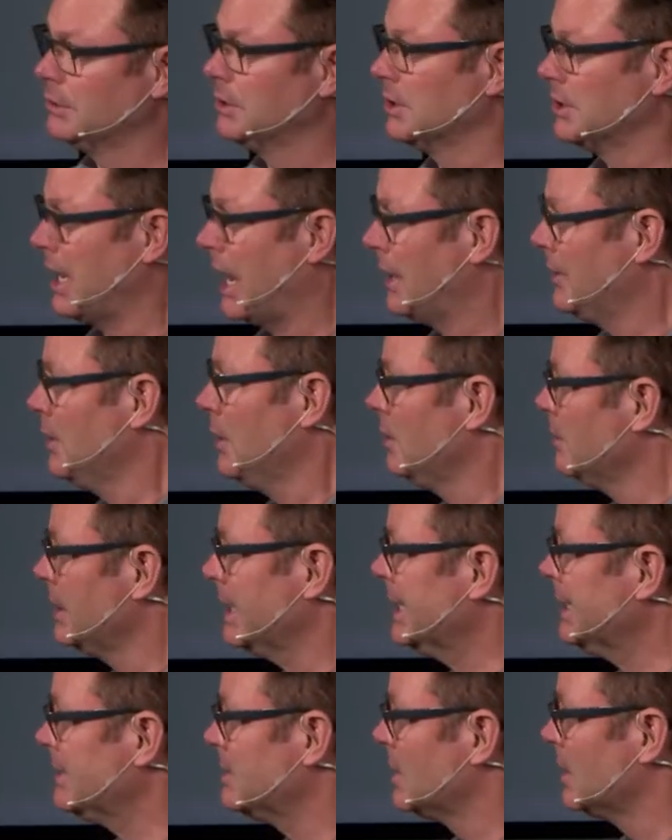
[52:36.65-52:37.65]
just had no
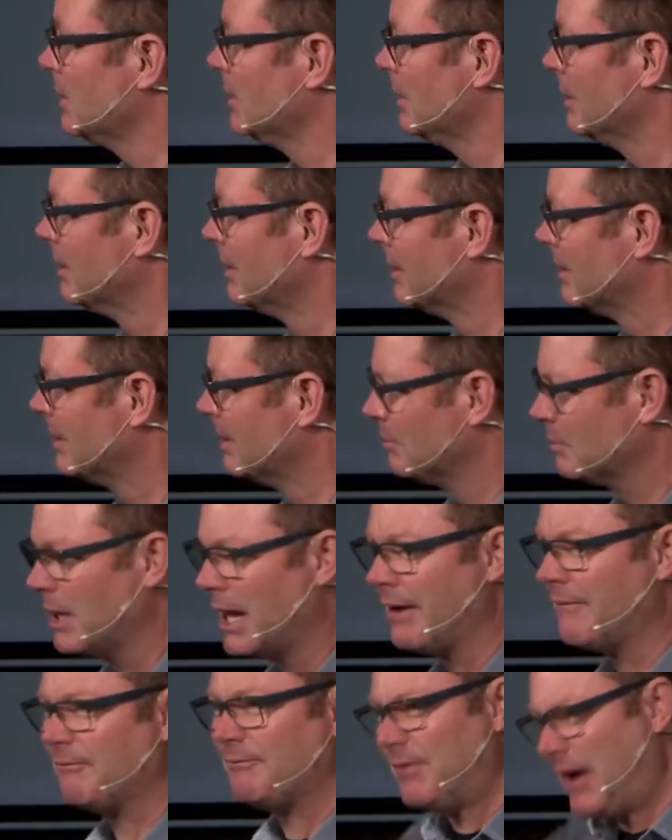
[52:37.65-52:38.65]
need to. I'm
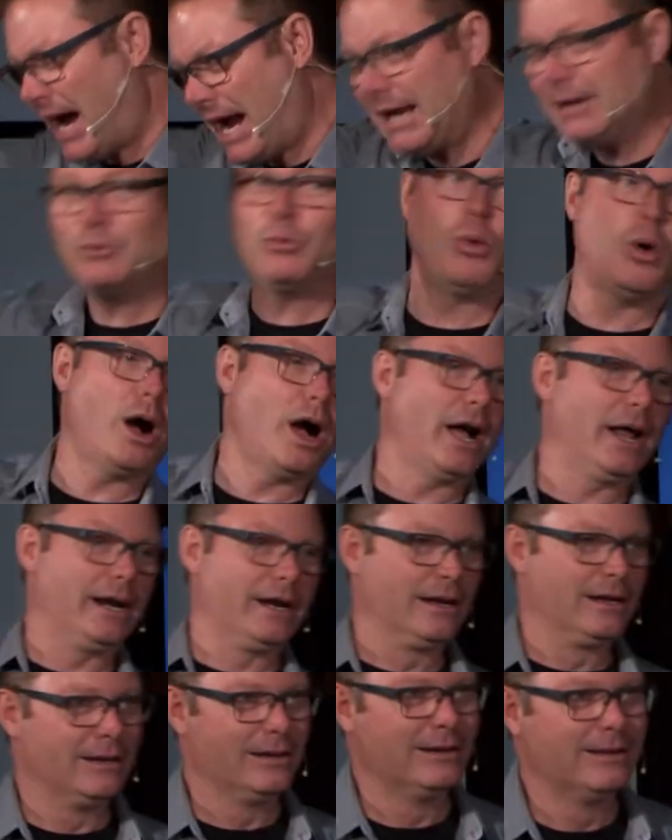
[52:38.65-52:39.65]
like, Find one.